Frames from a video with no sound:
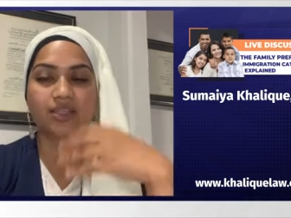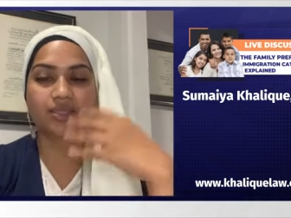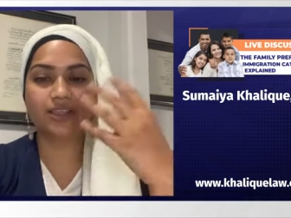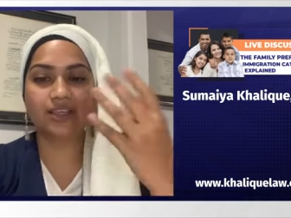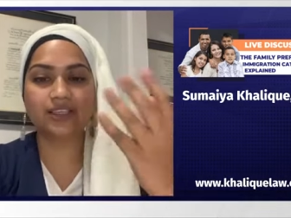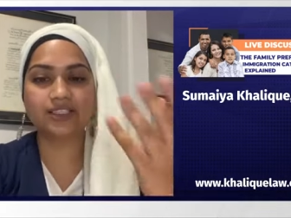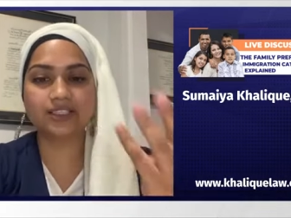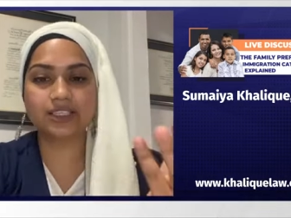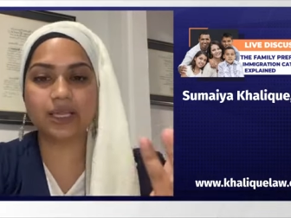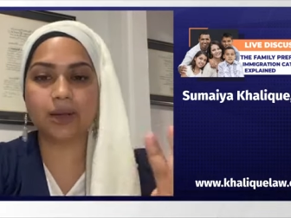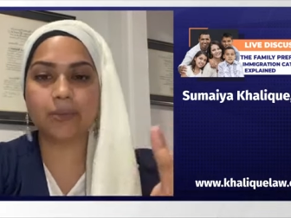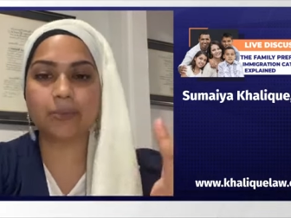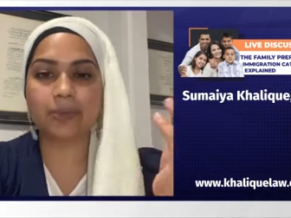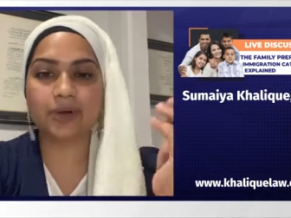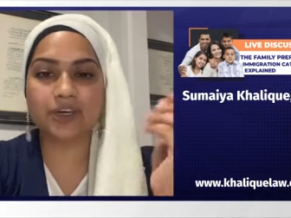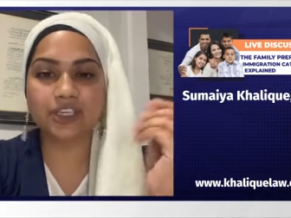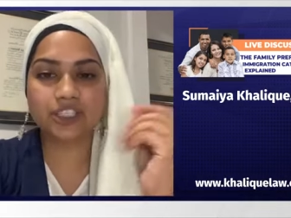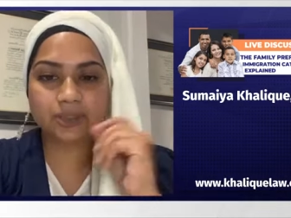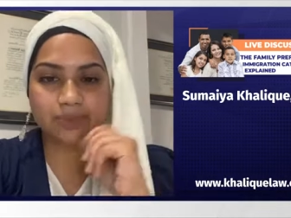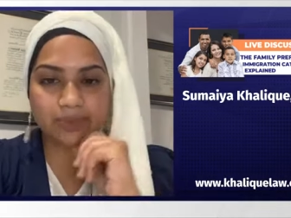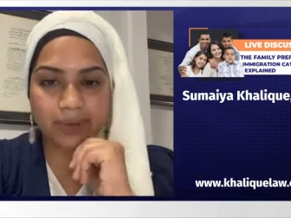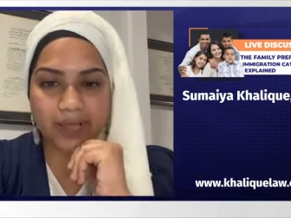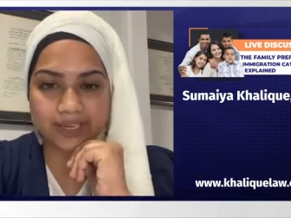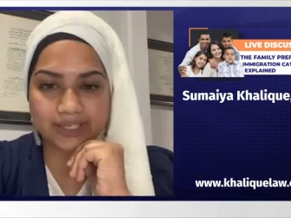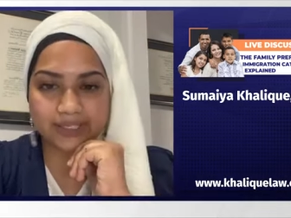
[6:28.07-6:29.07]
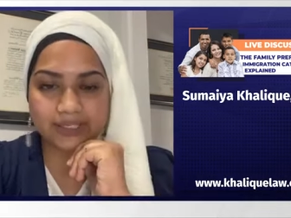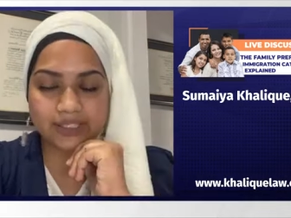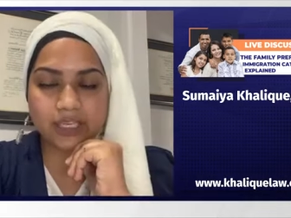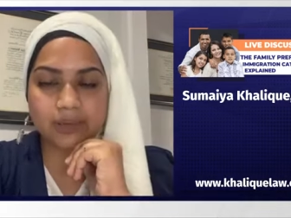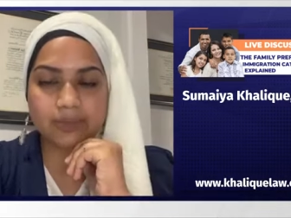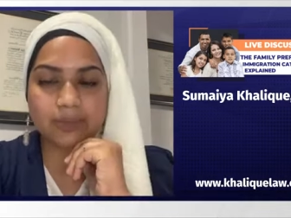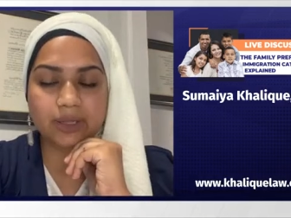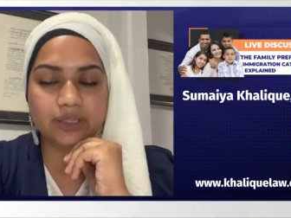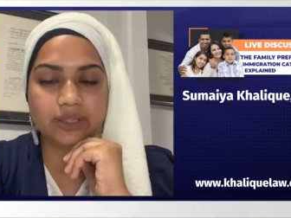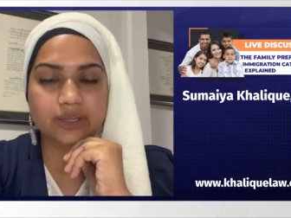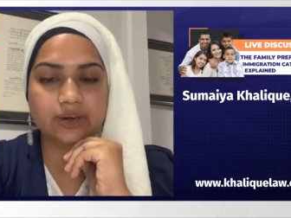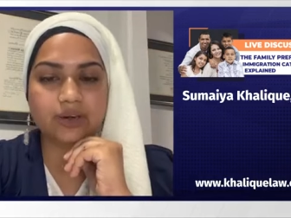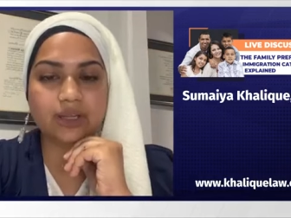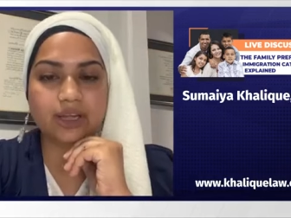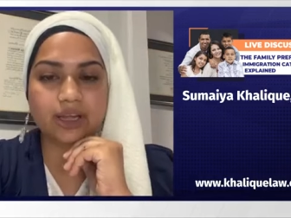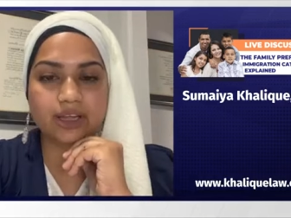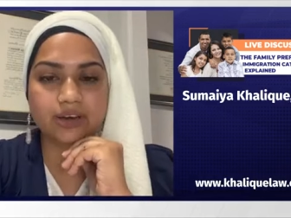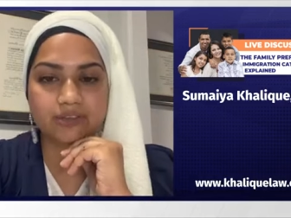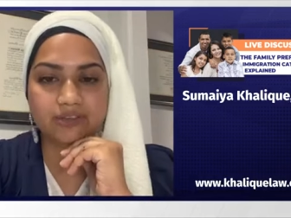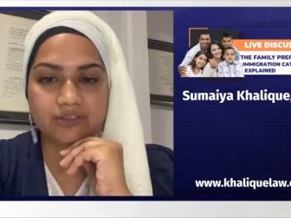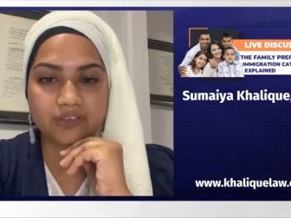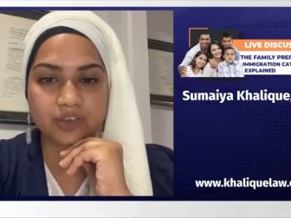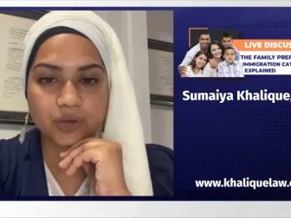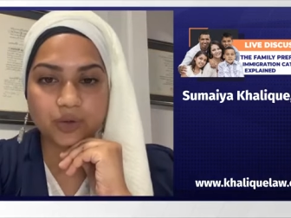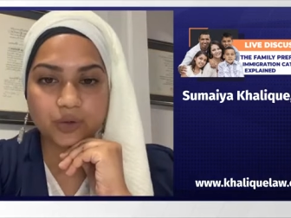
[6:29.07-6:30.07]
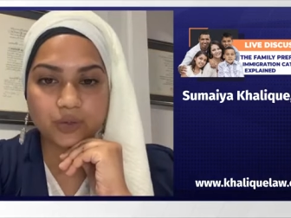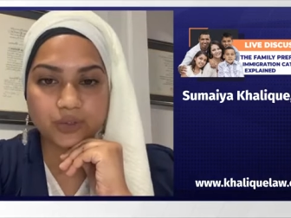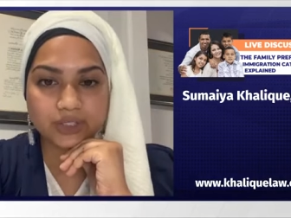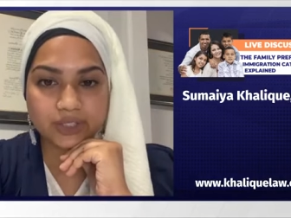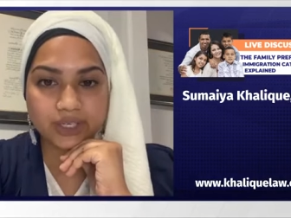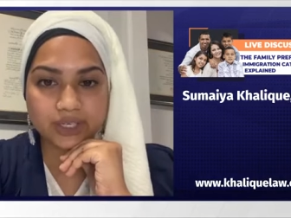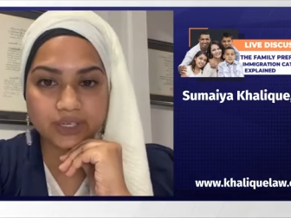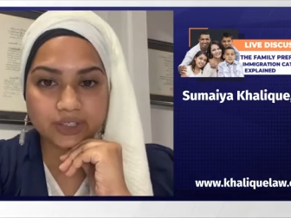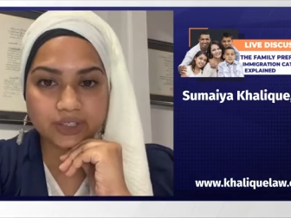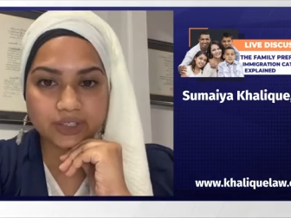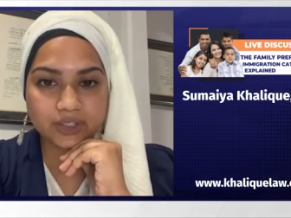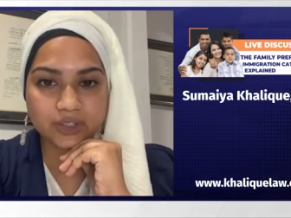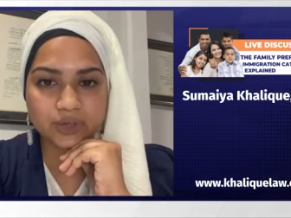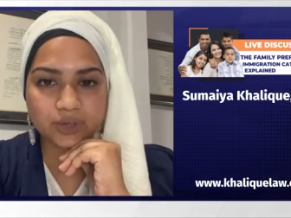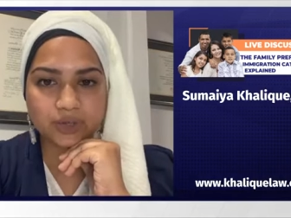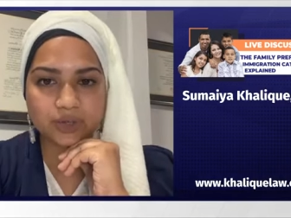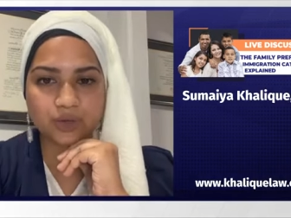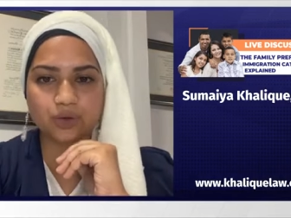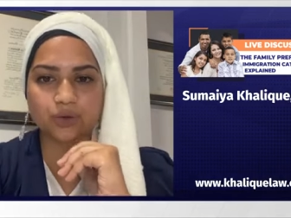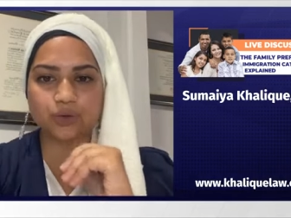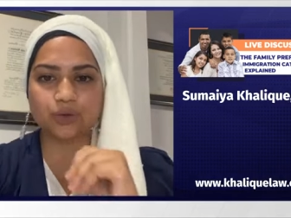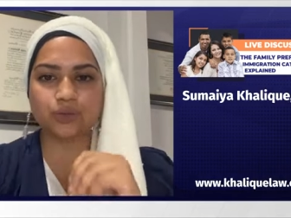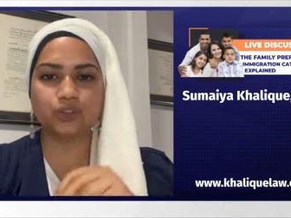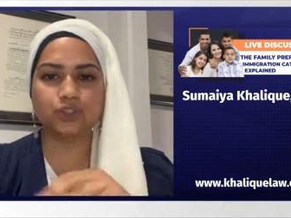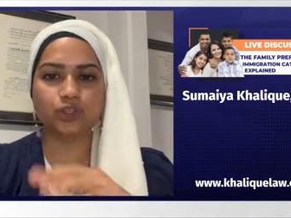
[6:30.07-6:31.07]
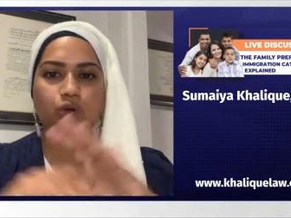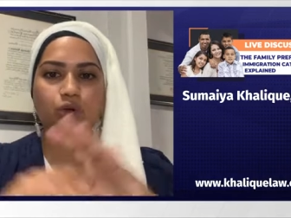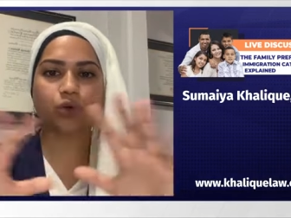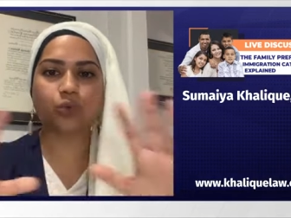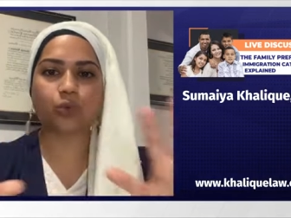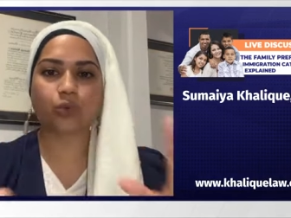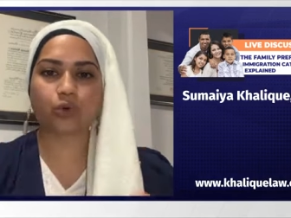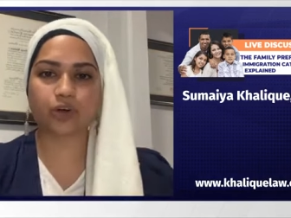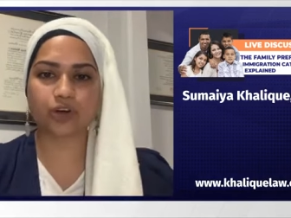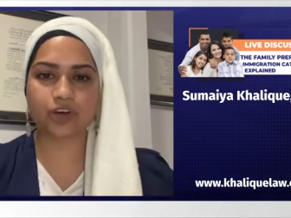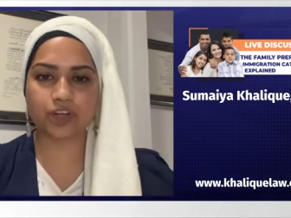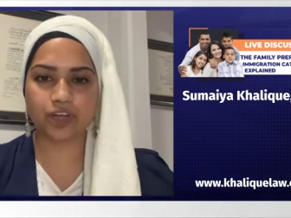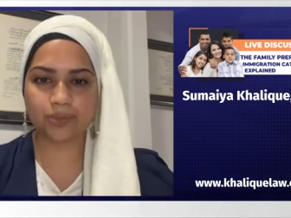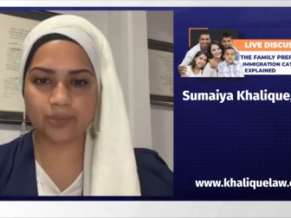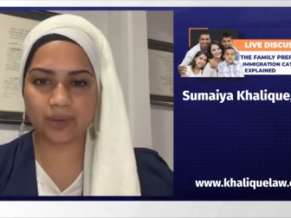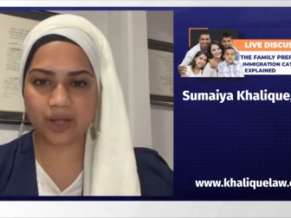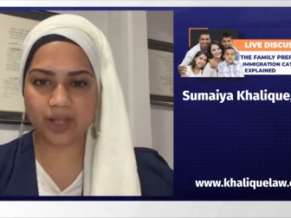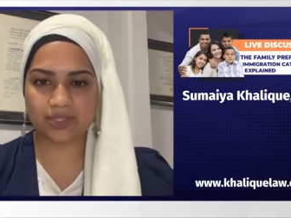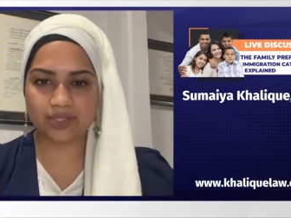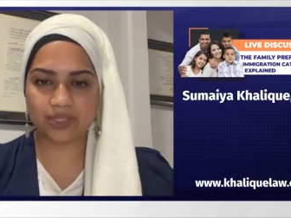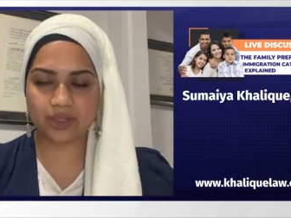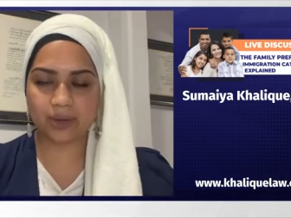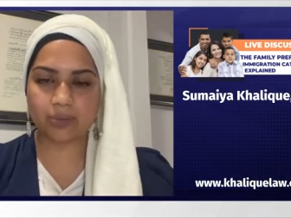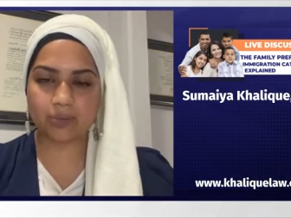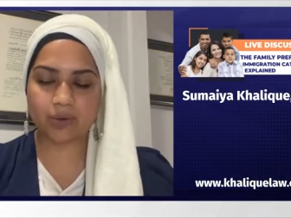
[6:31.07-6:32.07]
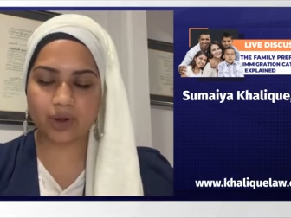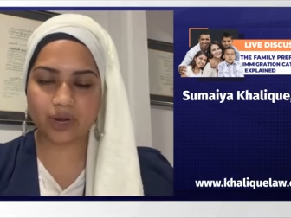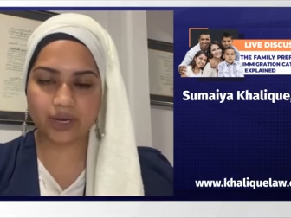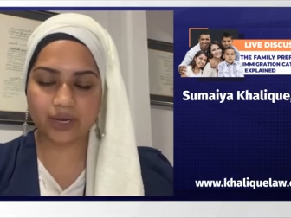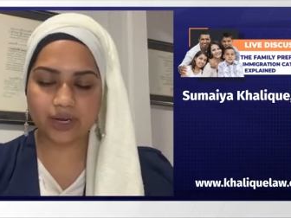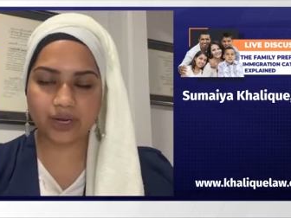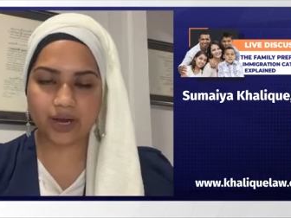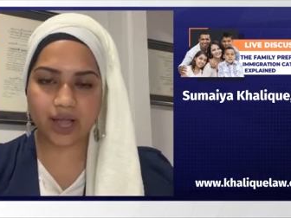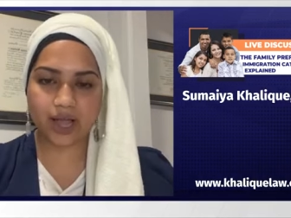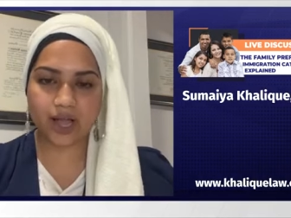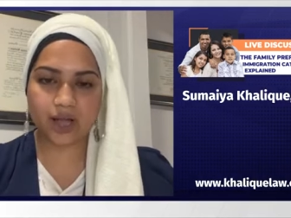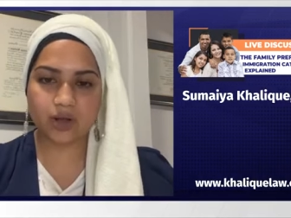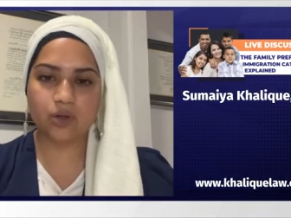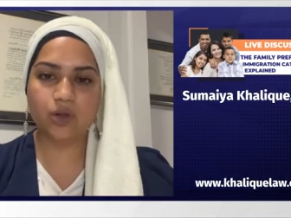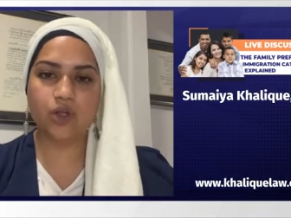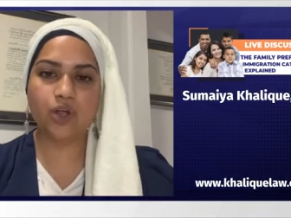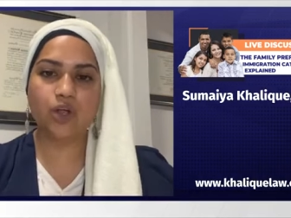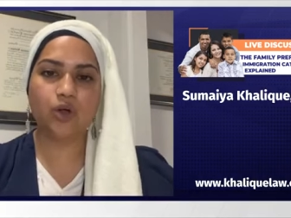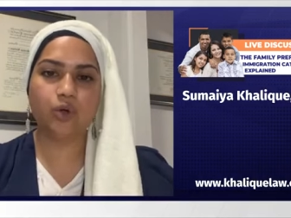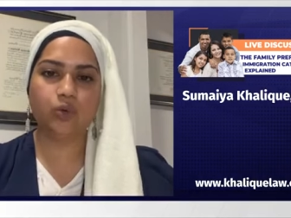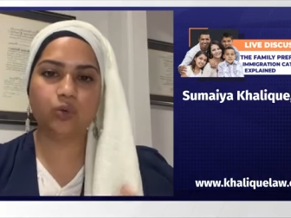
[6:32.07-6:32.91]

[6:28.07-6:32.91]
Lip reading: These numbers might seem a little confusing to you. Don't worry about them right now.